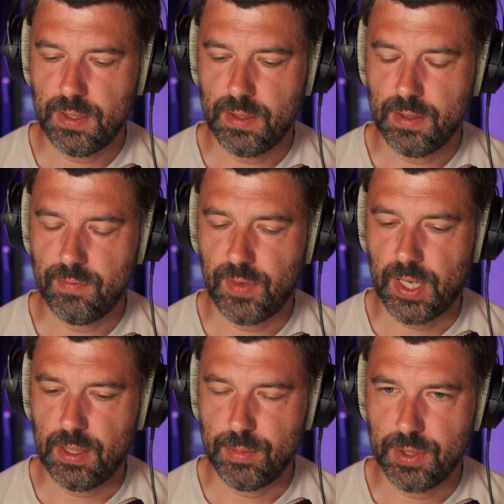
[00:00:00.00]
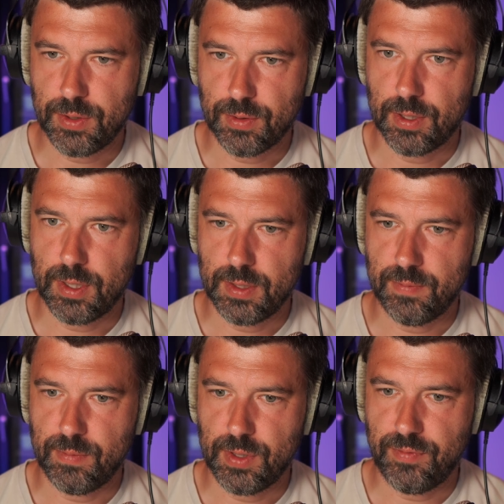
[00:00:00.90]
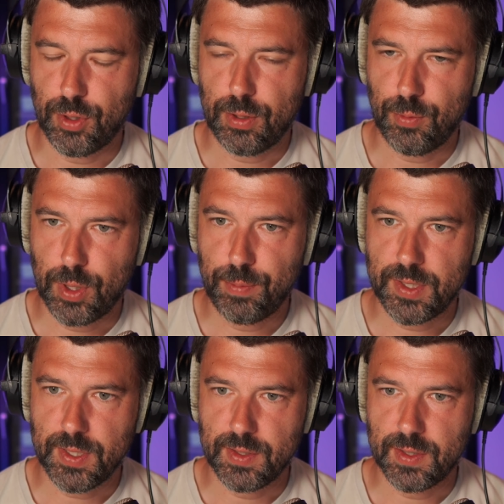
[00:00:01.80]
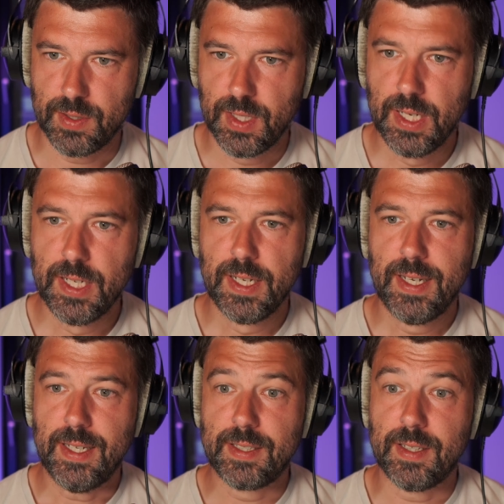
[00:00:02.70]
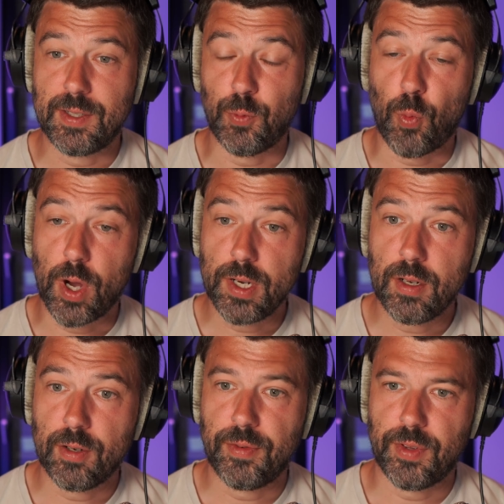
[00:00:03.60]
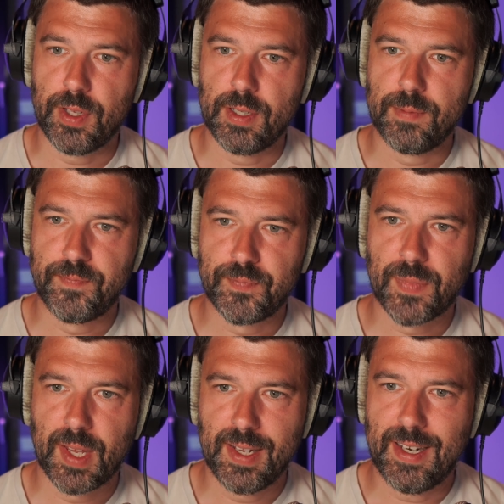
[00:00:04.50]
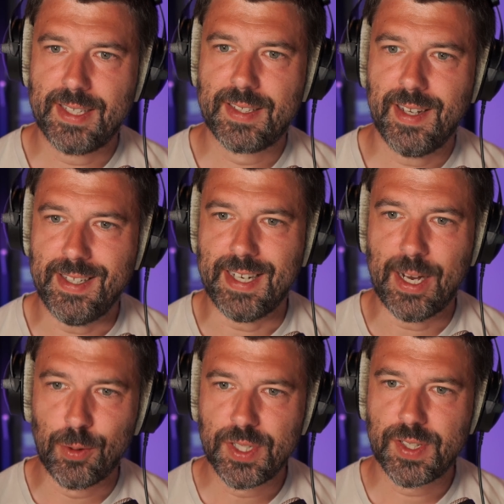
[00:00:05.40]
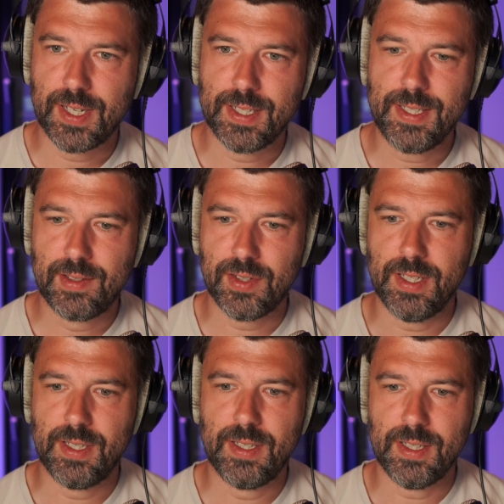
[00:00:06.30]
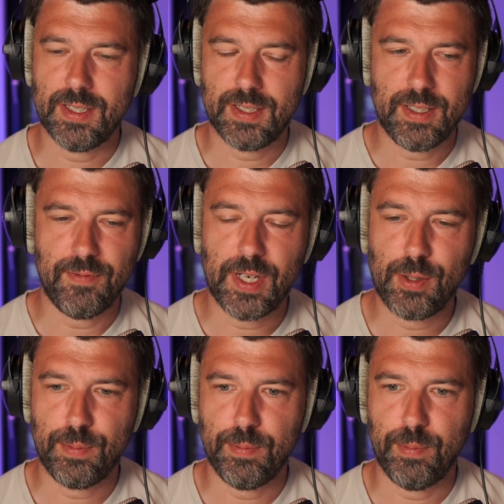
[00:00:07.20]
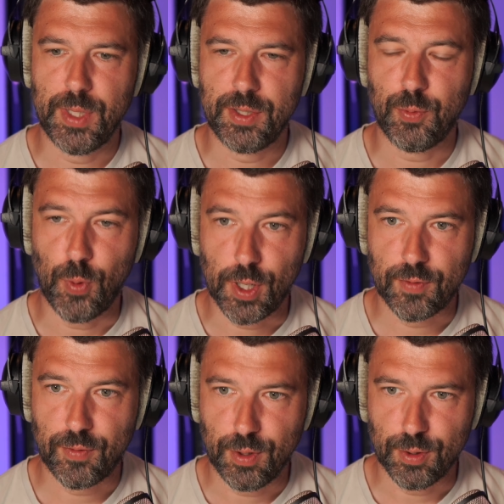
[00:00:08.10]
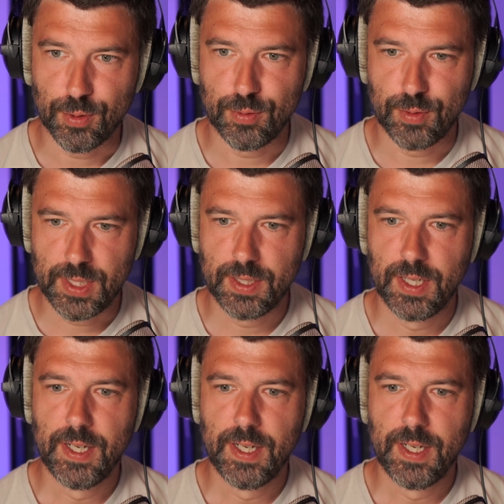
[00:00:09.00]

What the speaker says: environment or a WordPress instance is one of the, let's say, downsides in a development workflow, right?